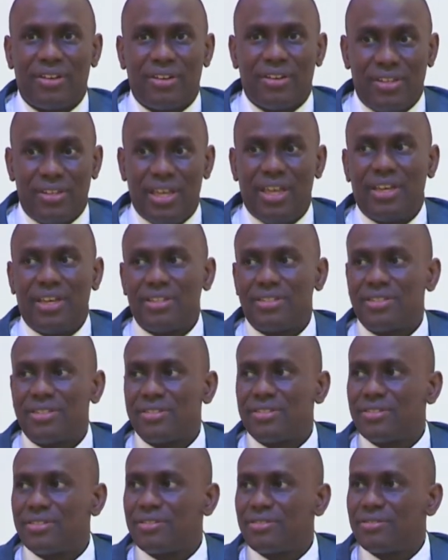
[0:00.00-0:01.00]

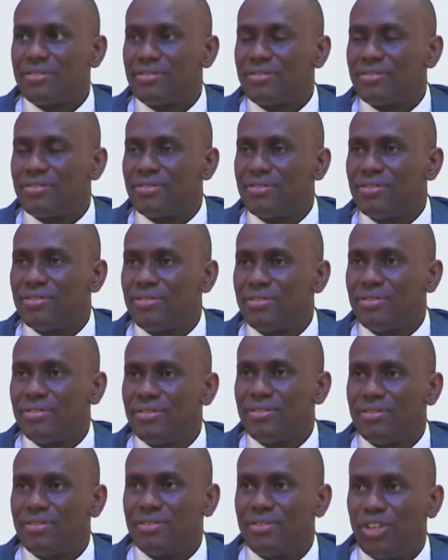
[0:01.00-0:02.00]
Yes
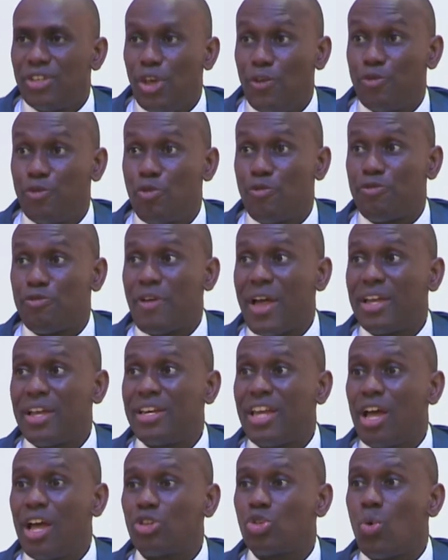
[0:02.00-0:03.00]
if you
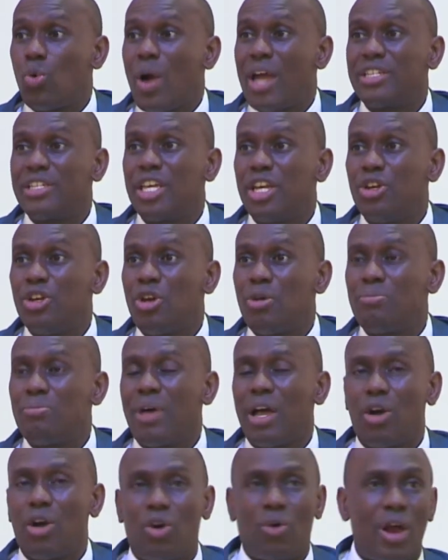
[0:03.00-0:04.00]
find out quite a number,
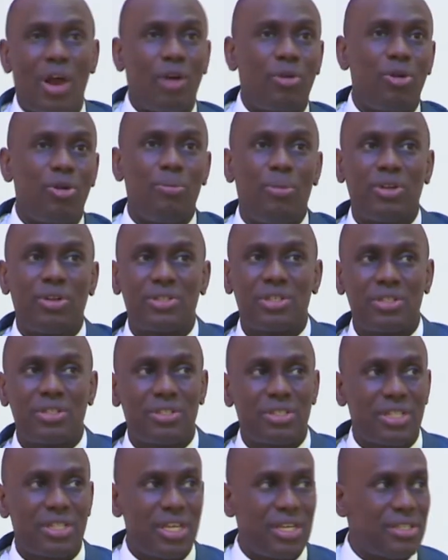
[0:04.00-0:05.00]
Oral Roberts
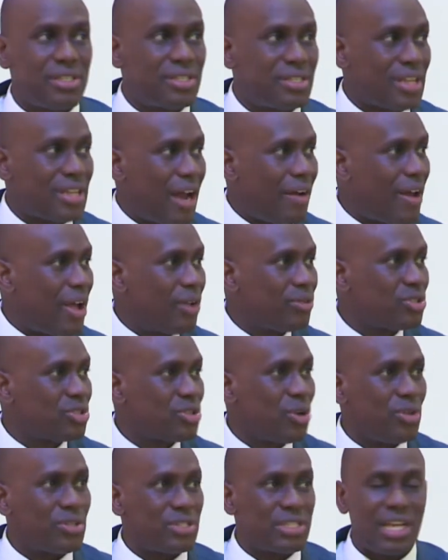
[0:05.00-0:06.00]
stays around
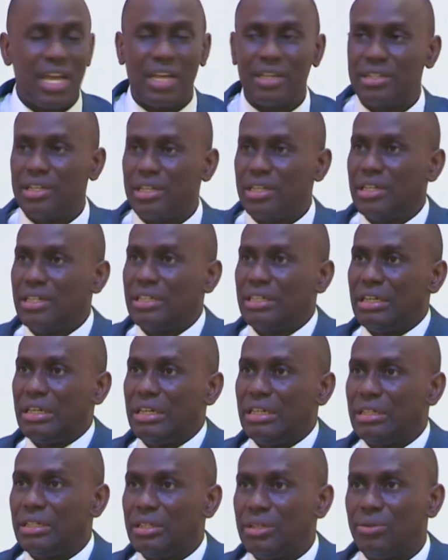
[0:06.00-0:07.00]
Tulsa.
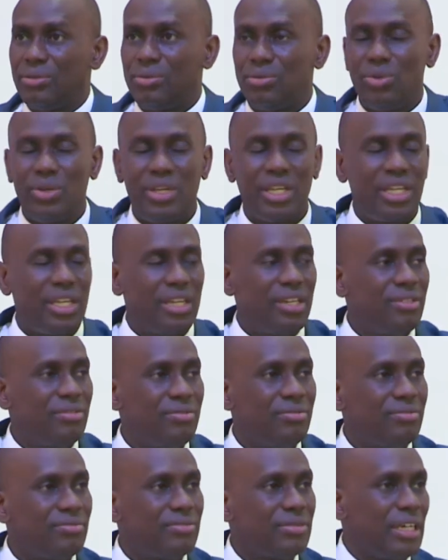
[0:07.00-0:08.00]
Uh, who
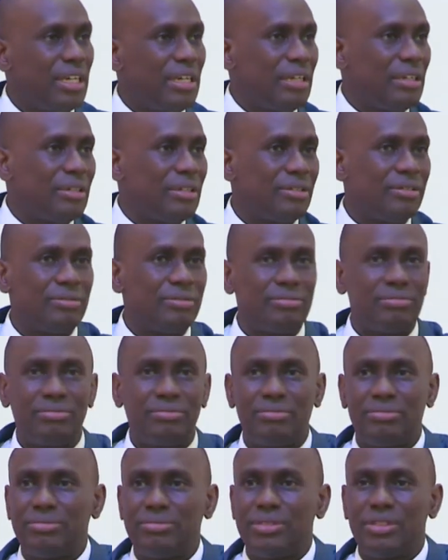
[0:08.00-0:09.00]
again?
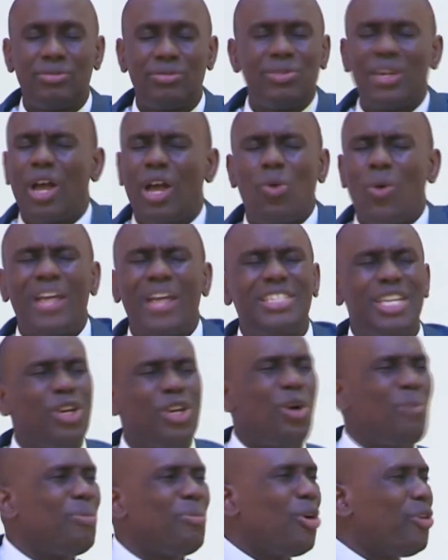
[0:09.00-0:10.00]
Um, there are quite a
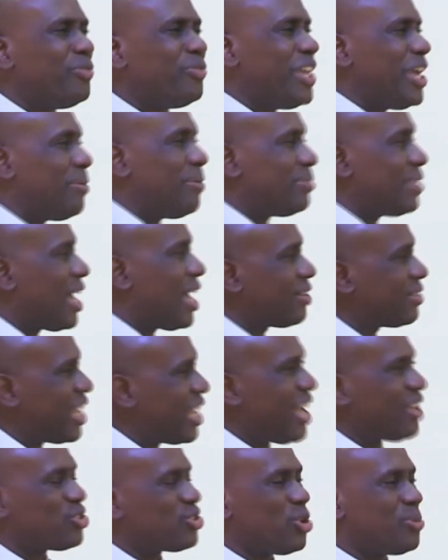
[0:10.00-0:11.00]
number of them. That,
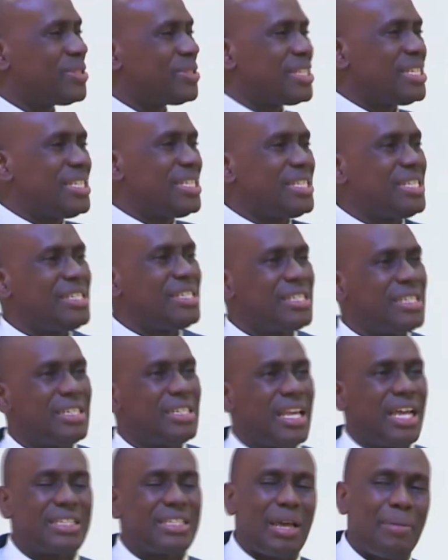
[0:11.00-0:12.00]
there are some cities in
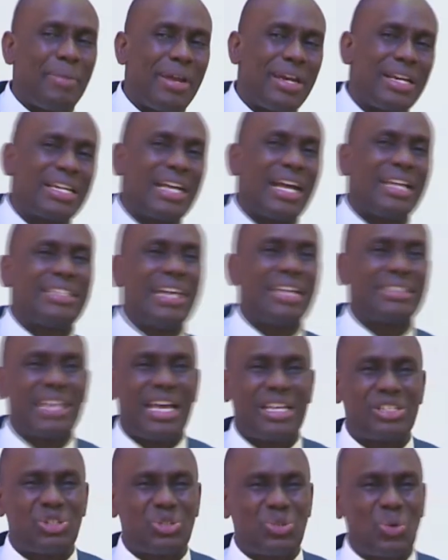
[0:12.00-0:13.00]
that America that
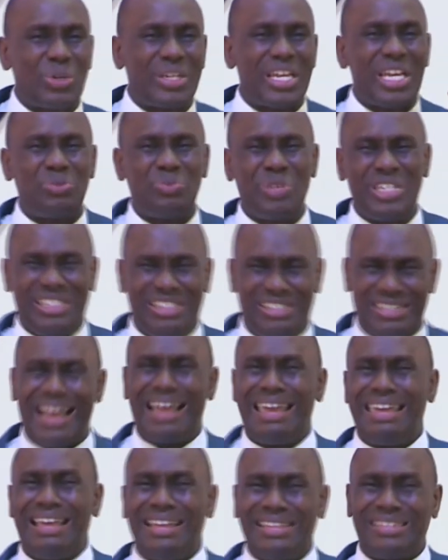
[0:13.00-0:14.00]
are studded with
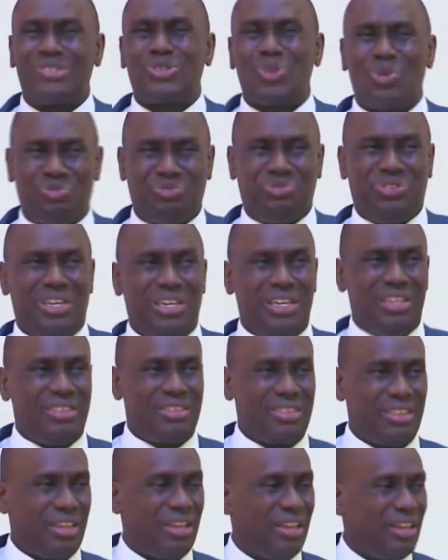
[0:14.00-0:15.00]
giants of faith.